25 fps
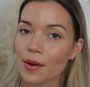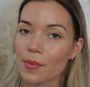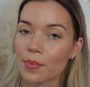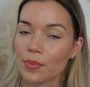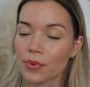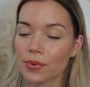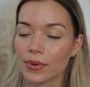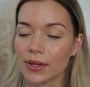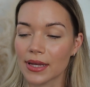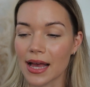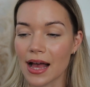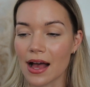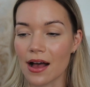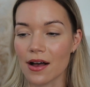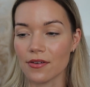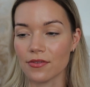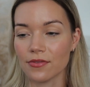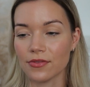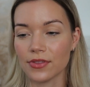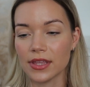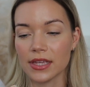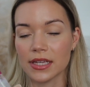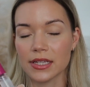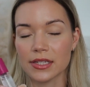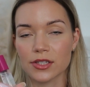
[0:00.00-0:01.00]
we have
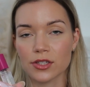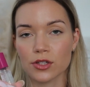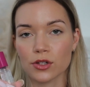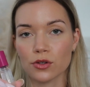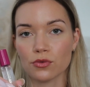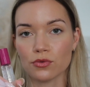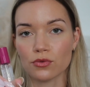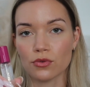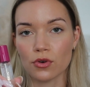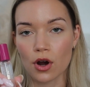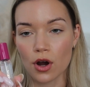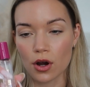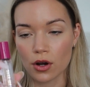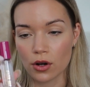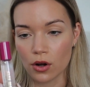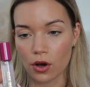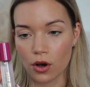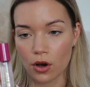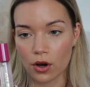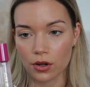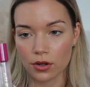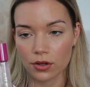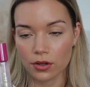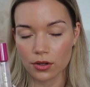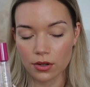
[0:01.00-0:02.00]
this
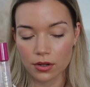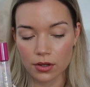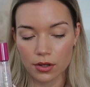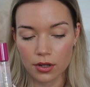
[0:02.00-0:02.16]
roll-on.